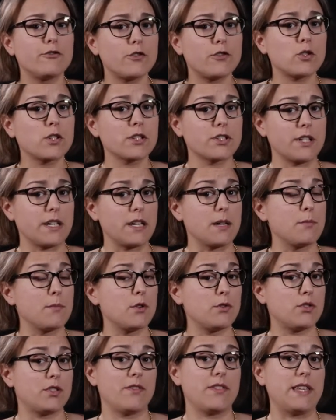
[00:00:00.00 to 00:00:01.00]
forcing
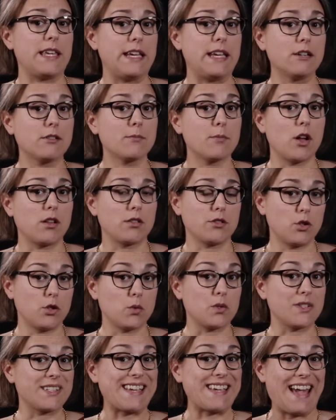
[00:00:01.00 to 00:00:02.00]
most of the air
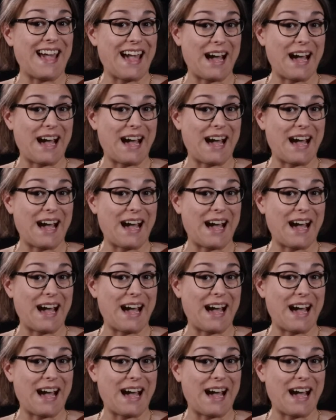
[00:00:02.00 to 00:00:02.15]
molecules